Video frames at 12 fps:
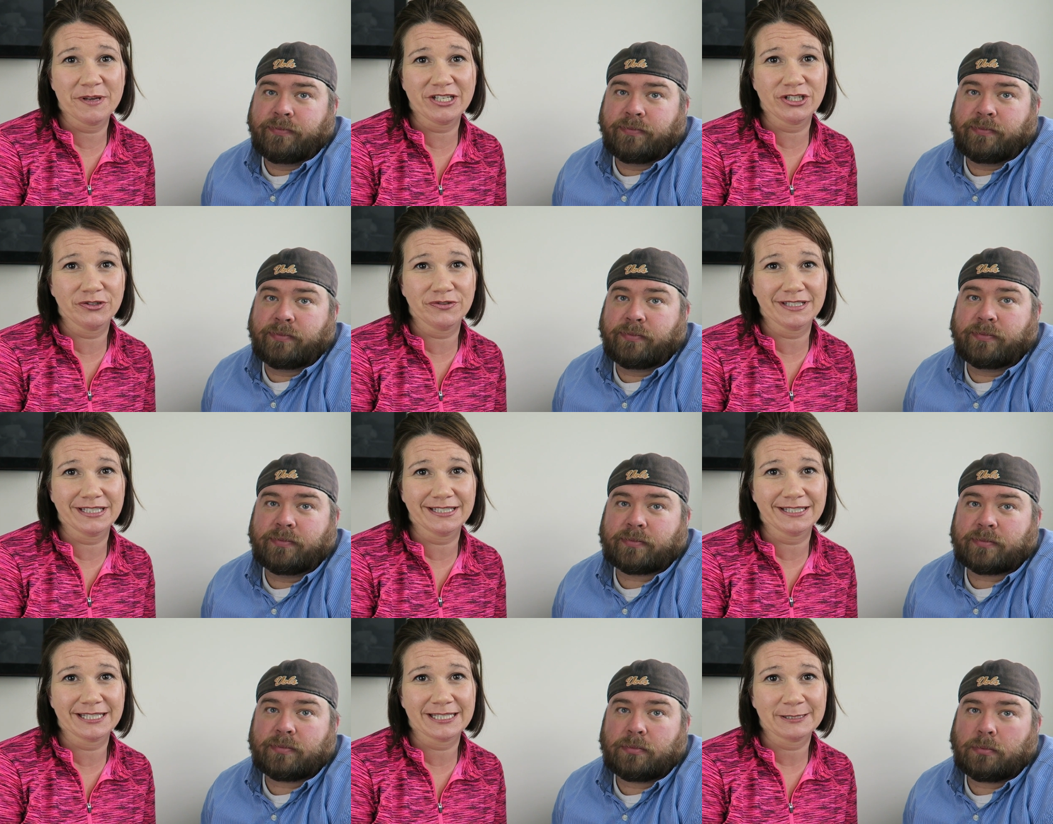Speaker 1: hope he
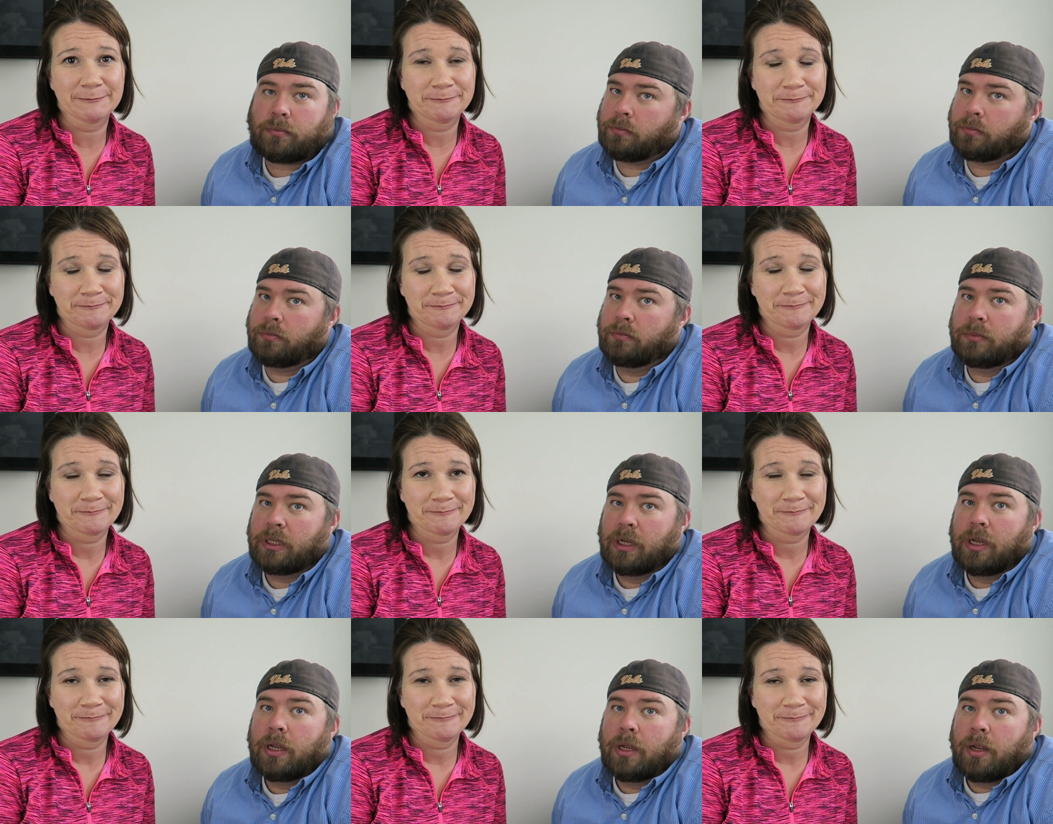chooses.
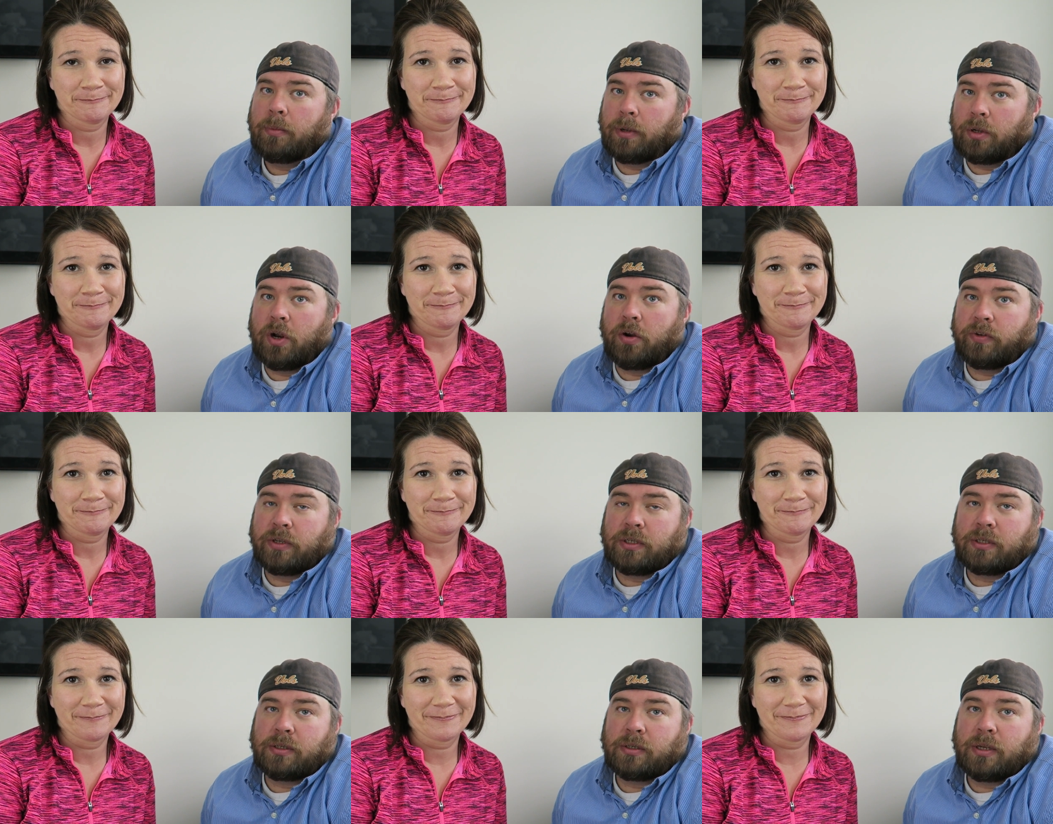
Speaker 2: I'm a little
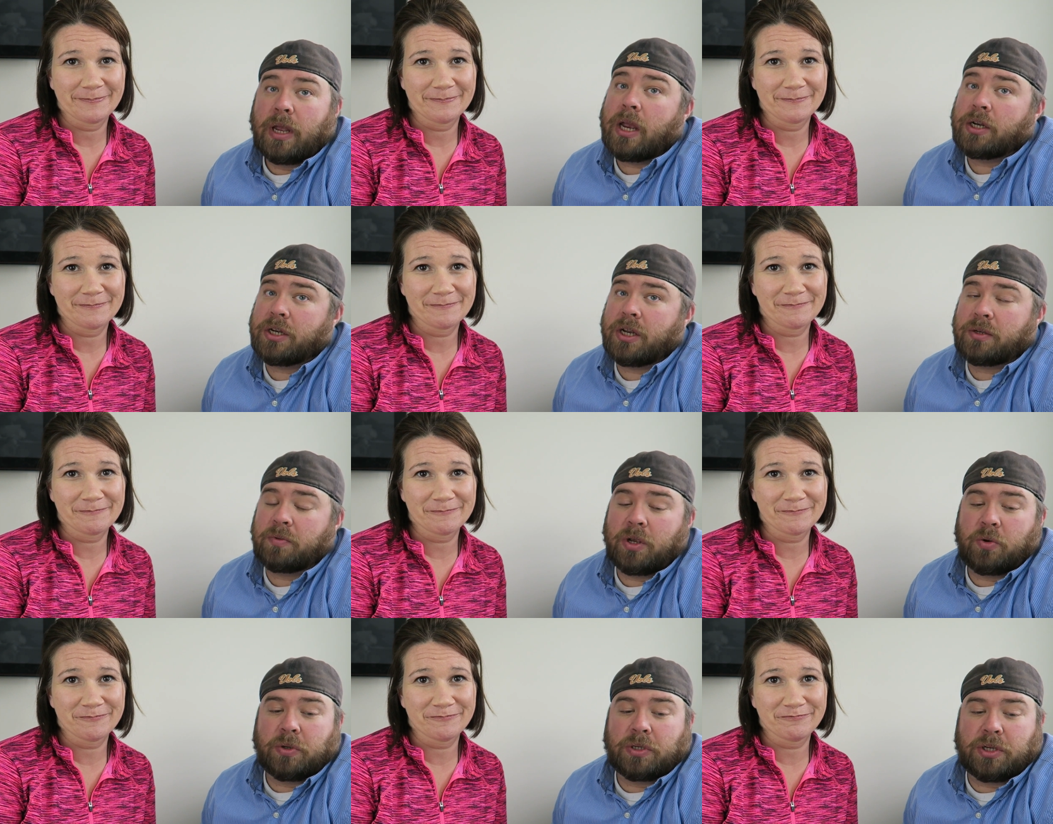nervous. I actually got some
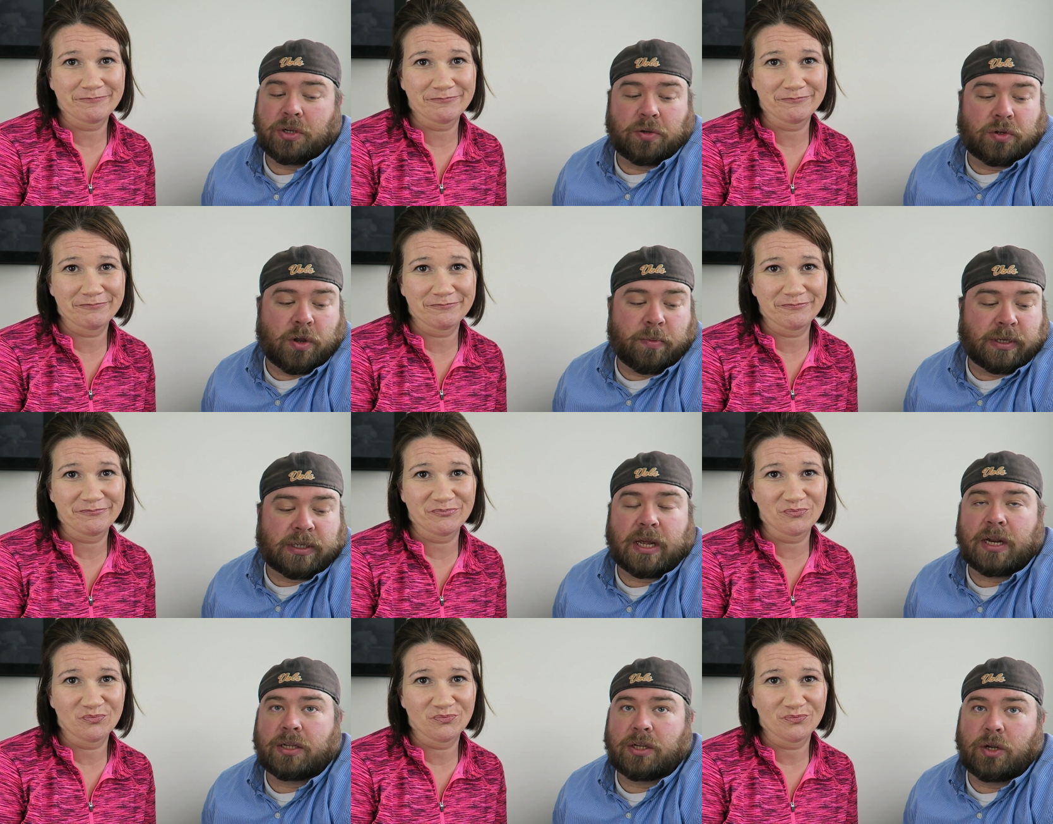good ones too, so I'm
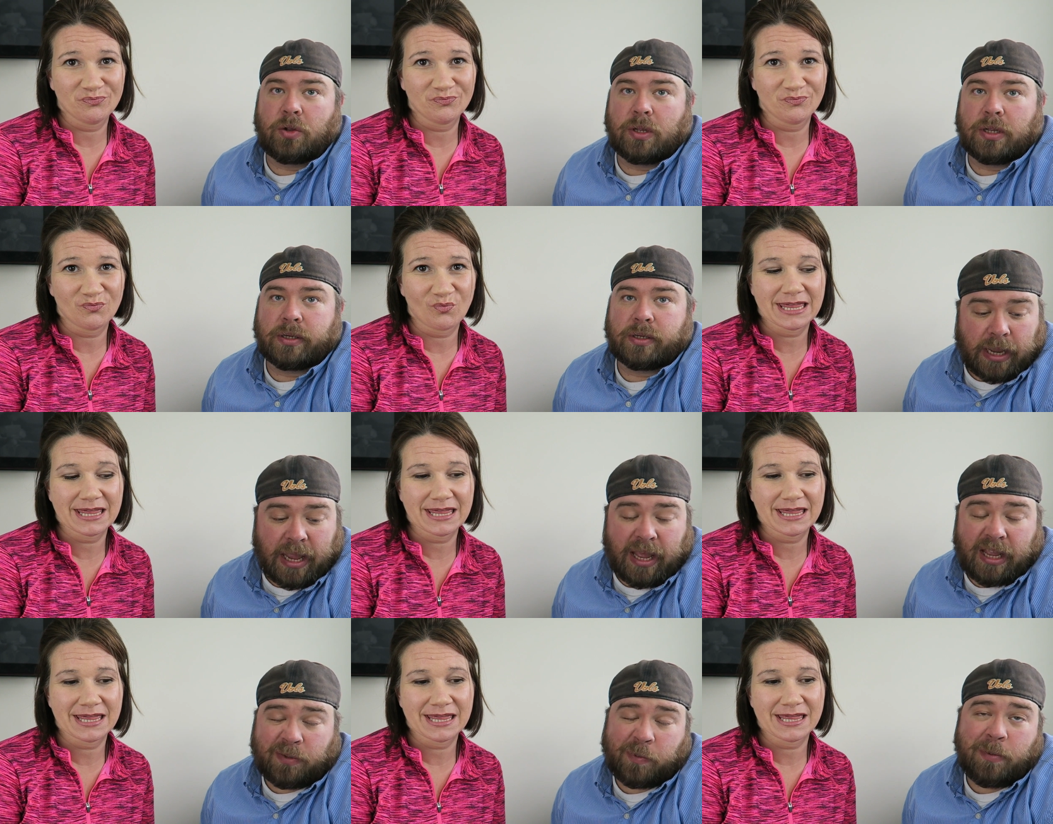excited to do this.
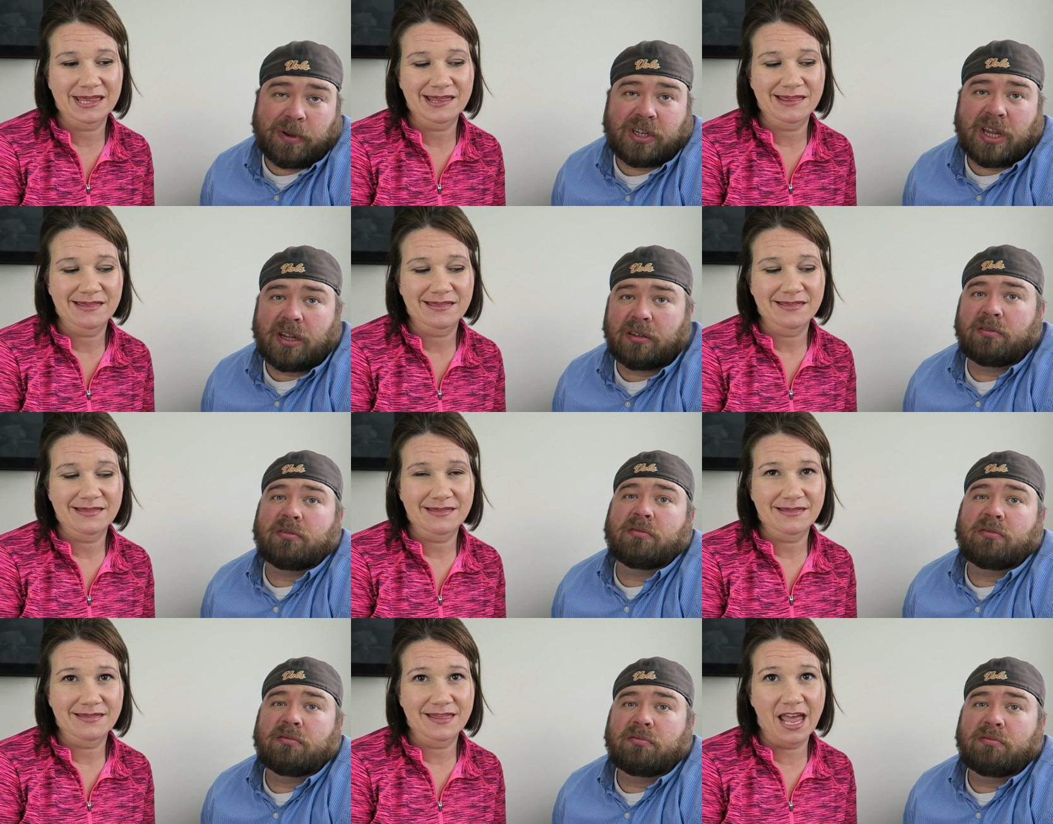Uh, that's pretty much it.
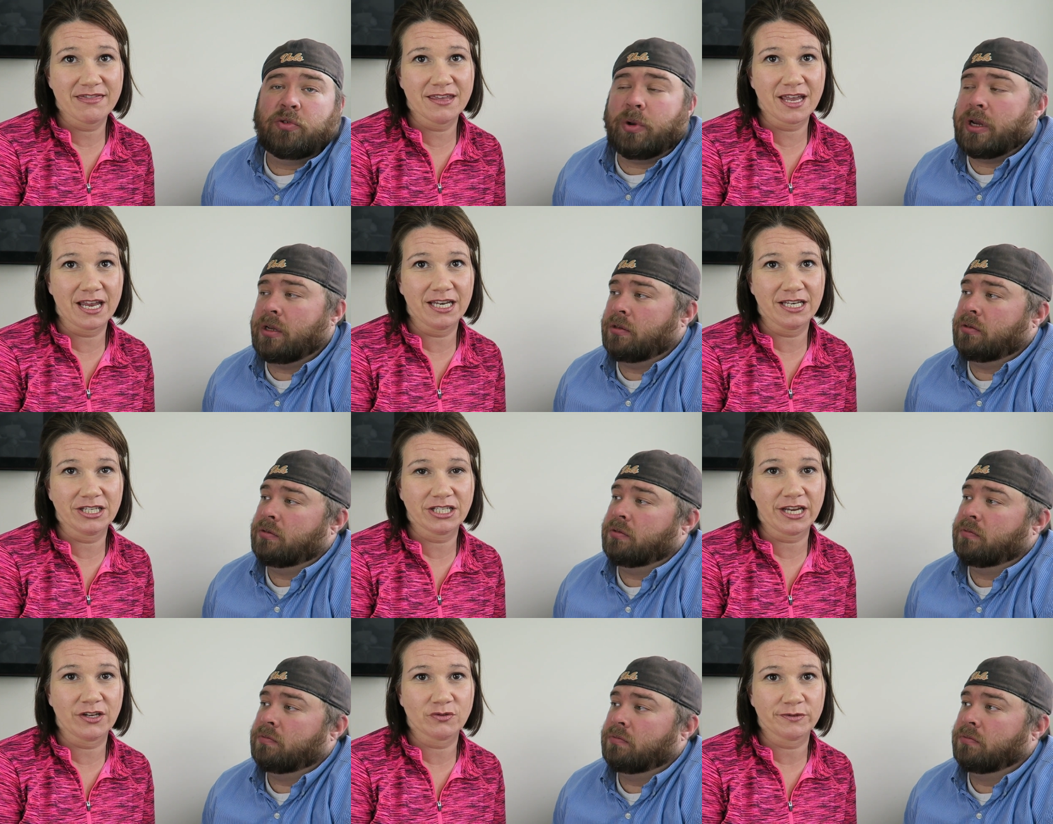
Speaker 1: I Great. think I need to
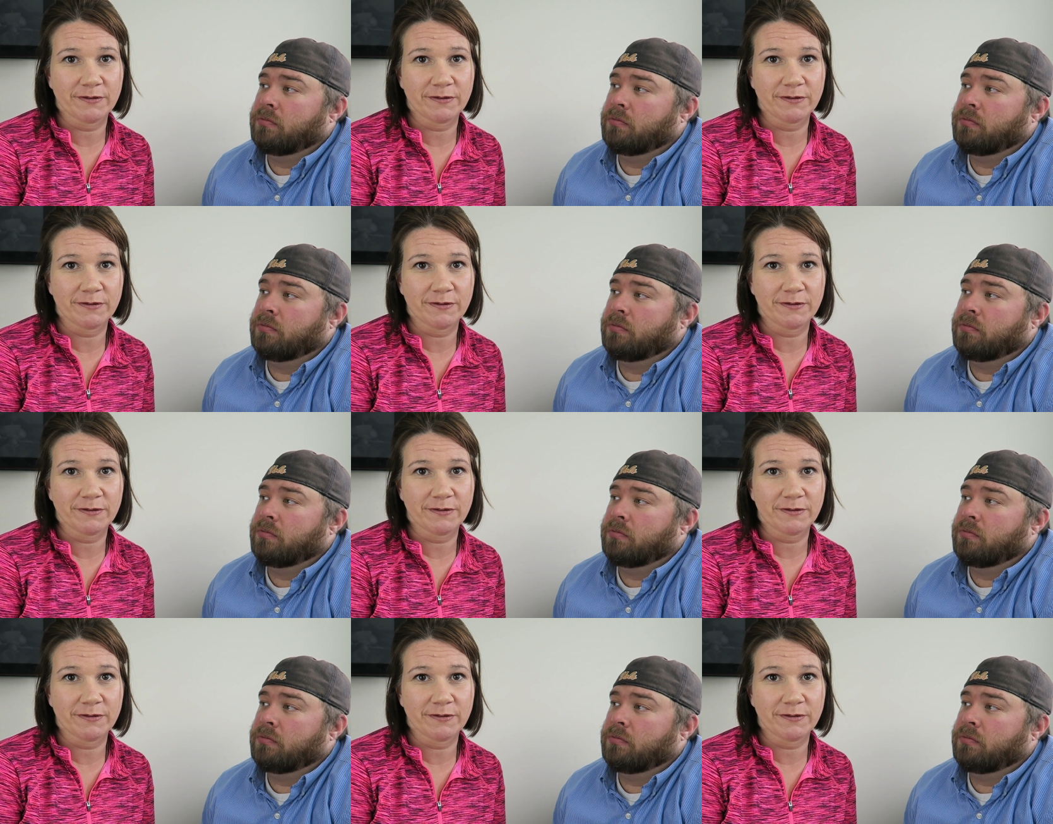change